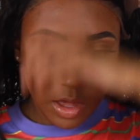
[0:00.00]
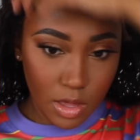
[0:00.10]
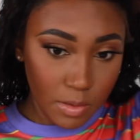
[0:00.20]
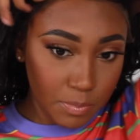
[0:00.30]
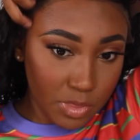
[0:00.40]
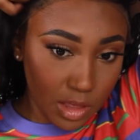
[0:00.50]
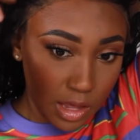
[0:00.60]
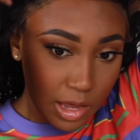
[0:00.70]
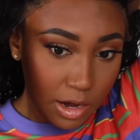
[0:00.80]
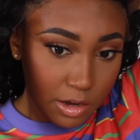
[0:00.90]
up the
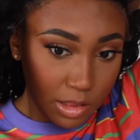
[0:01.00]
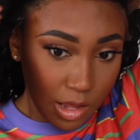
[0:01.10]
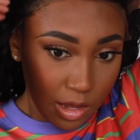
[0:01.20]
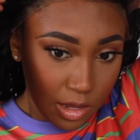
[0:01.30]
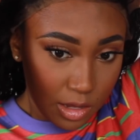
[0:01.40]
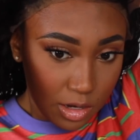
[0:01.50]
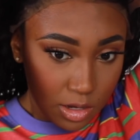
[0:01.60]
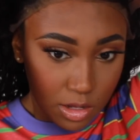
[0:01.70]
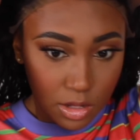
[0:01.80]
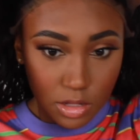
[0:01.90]
hairline
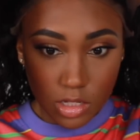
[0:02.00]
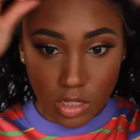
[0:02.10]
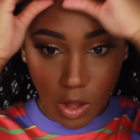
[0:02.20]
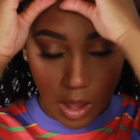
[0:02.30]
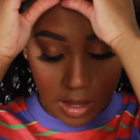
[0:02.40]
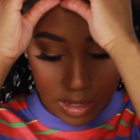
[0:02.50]
so I